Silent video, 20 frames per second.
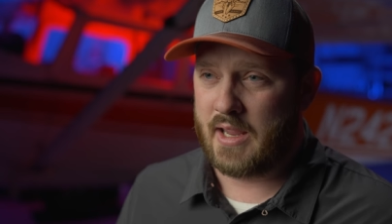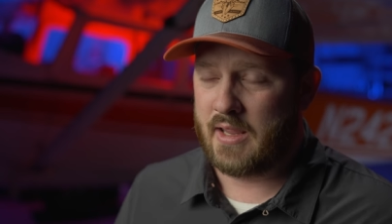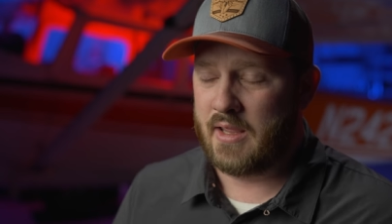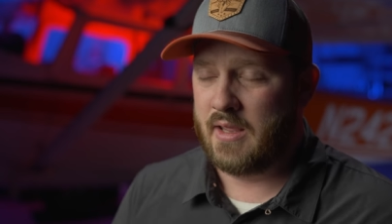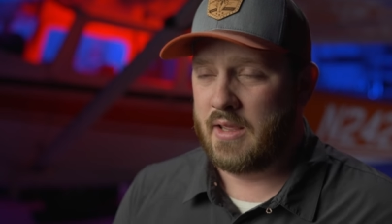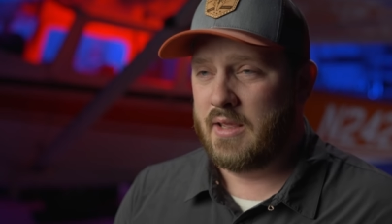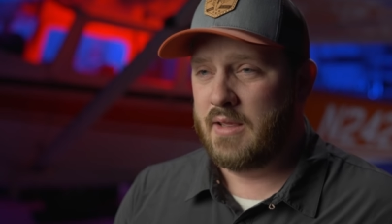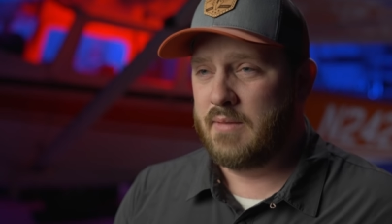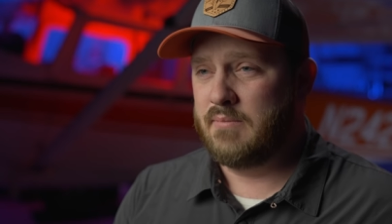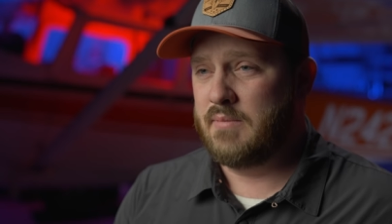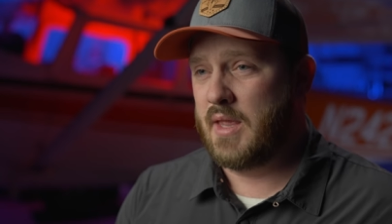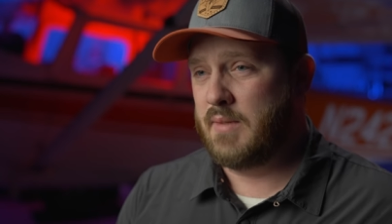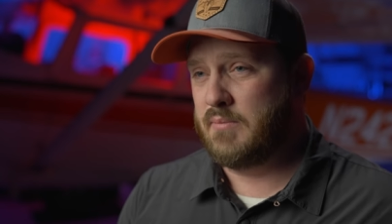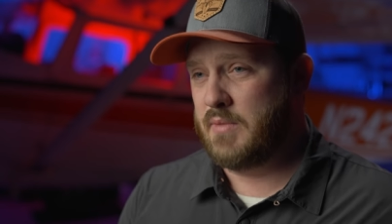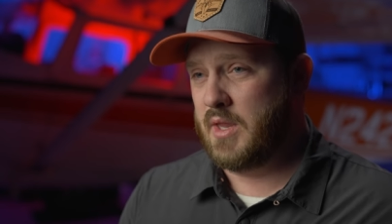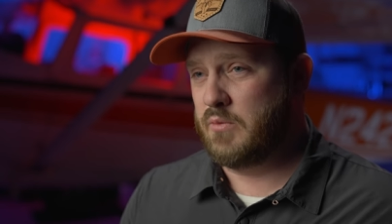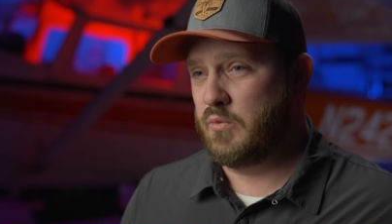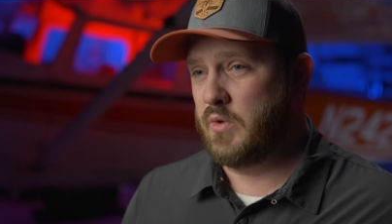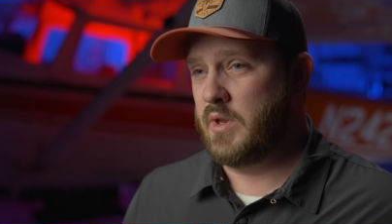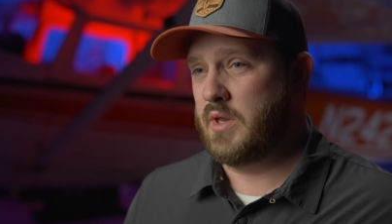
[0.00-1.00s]
It may
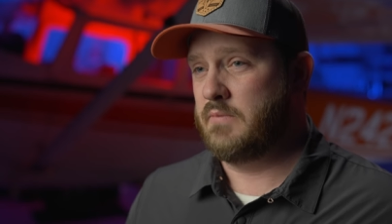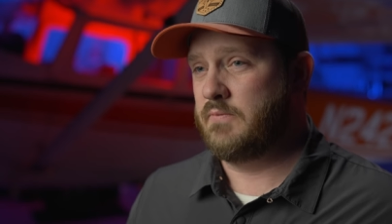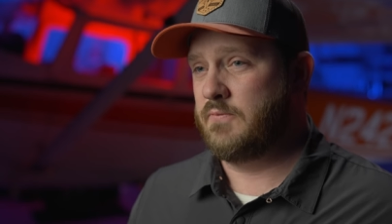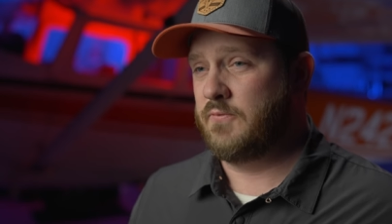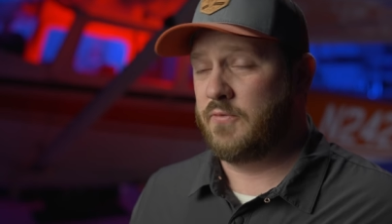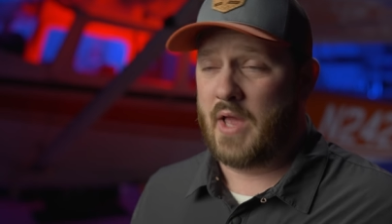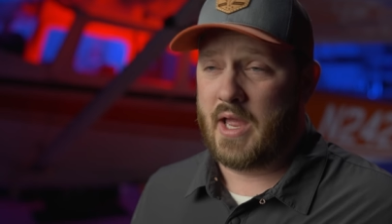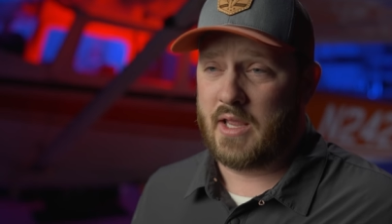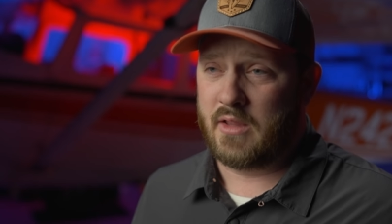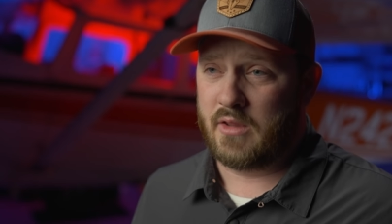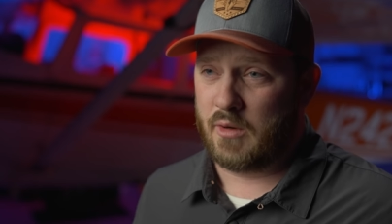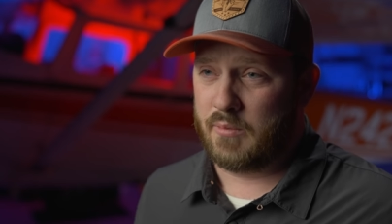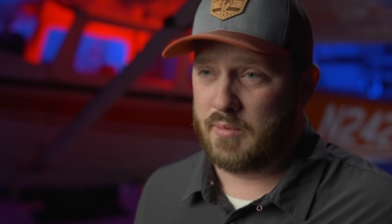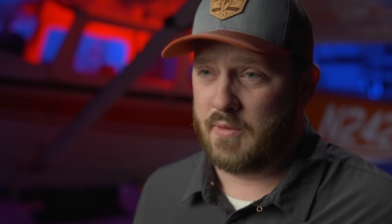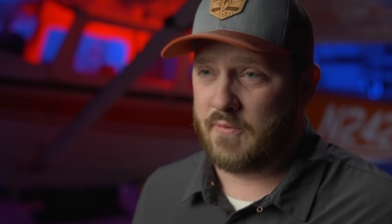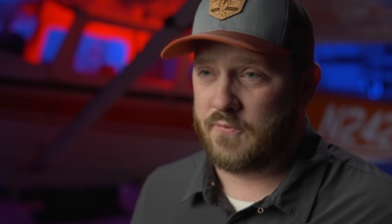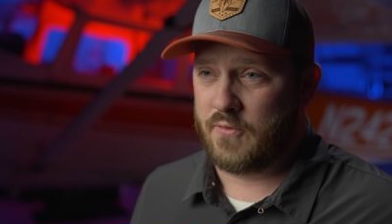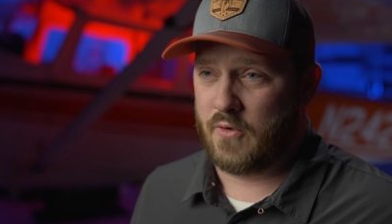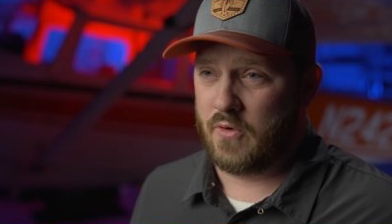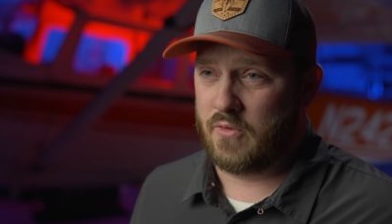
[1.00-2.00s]
mean we fly a little
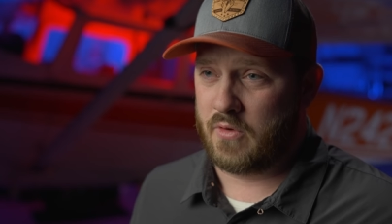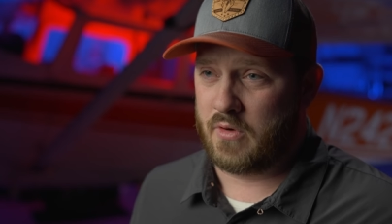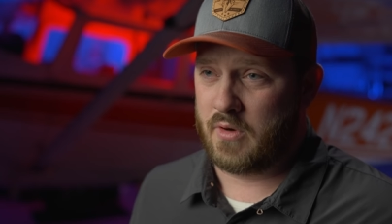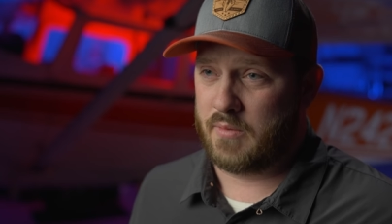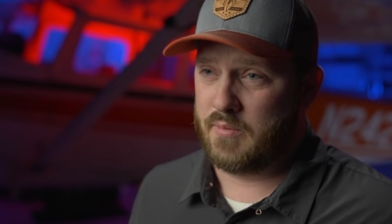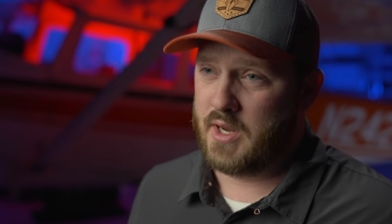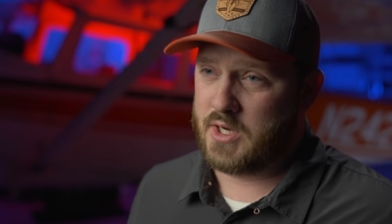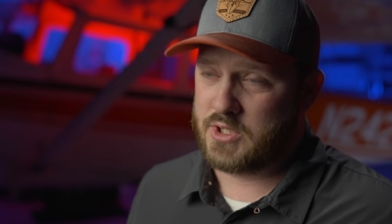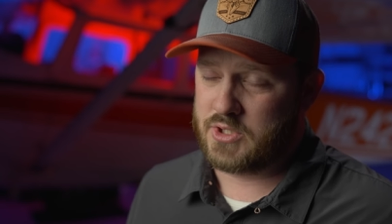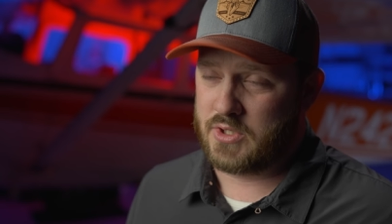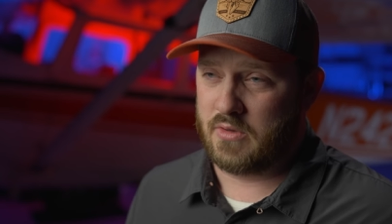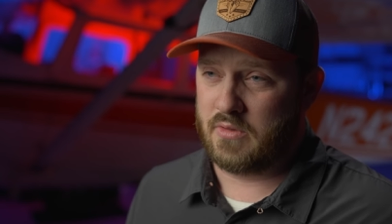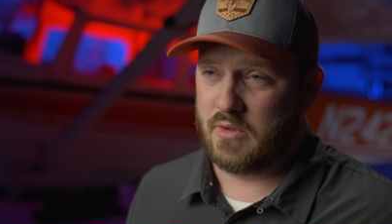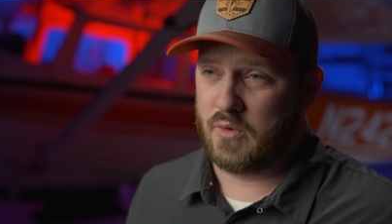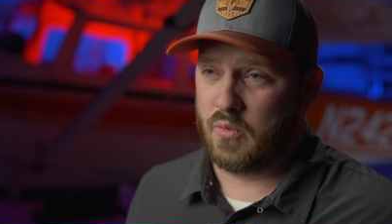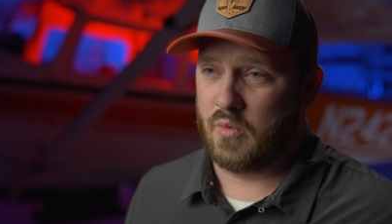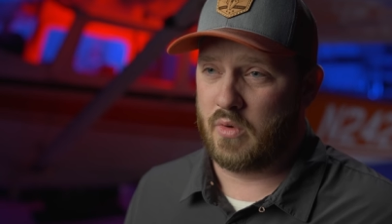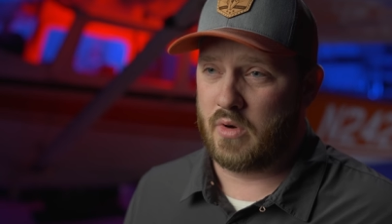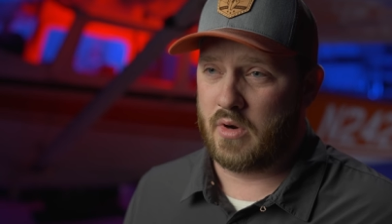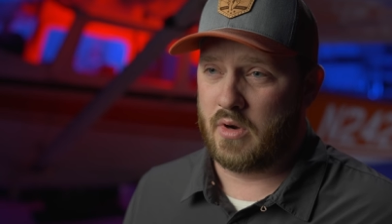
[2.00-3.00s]
bit further to make sure
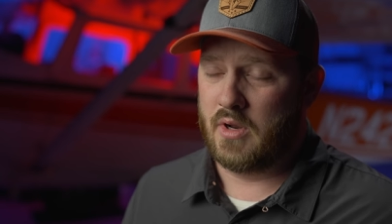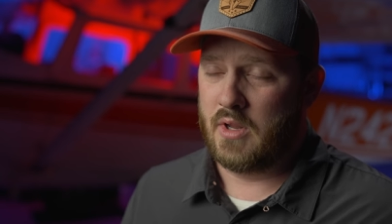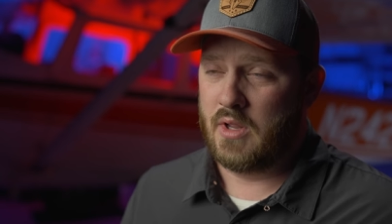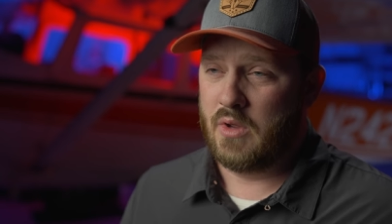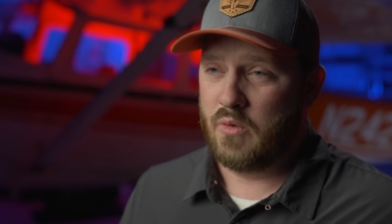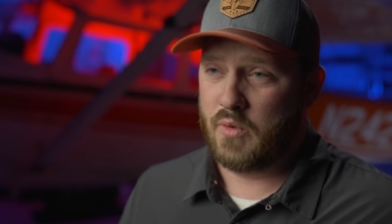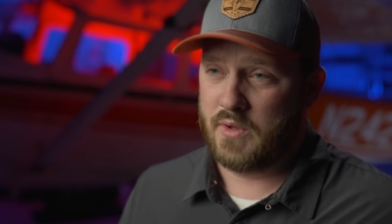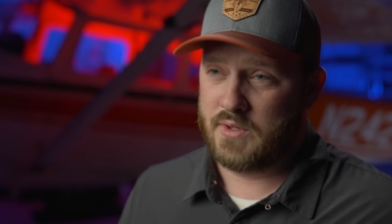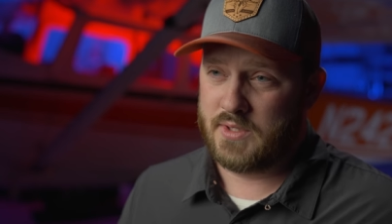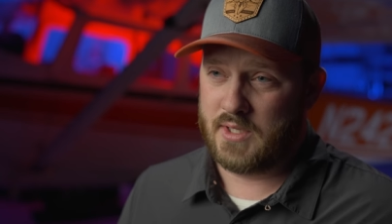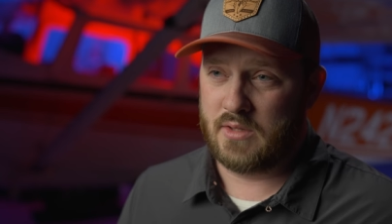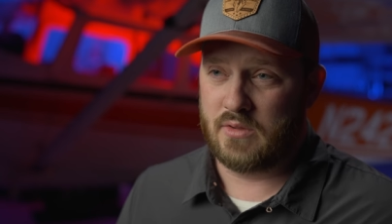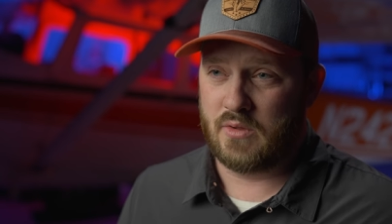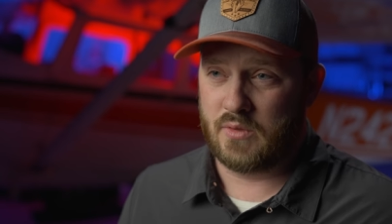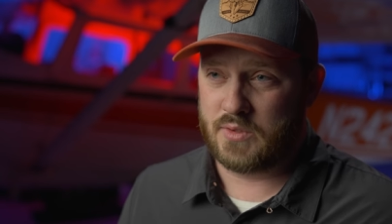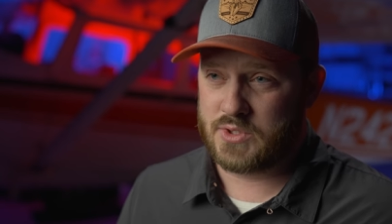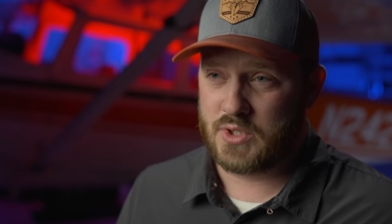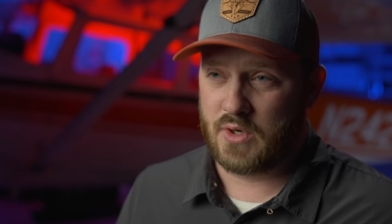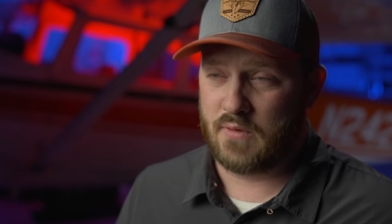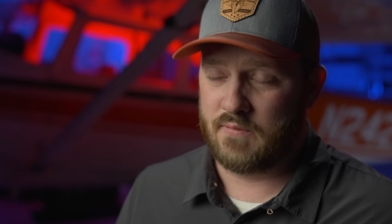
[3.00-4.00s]
that we're within
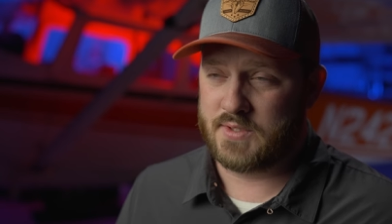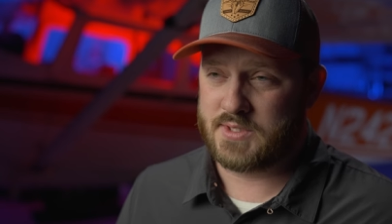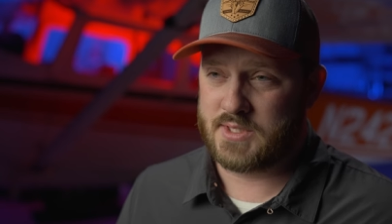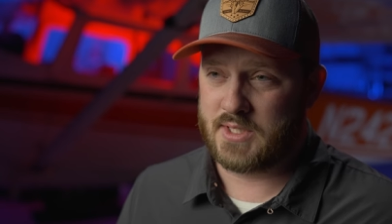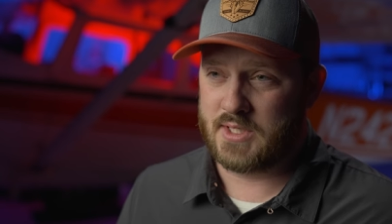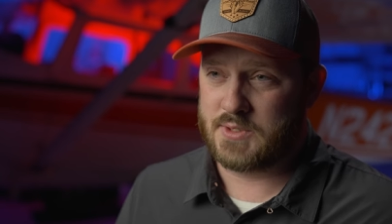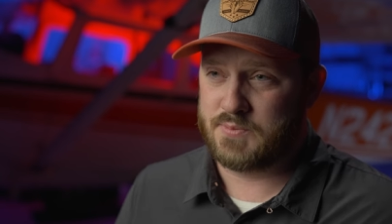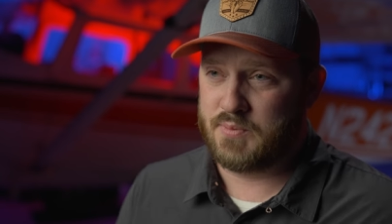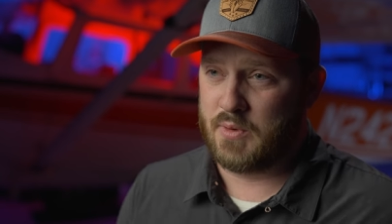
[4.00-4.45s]
those services,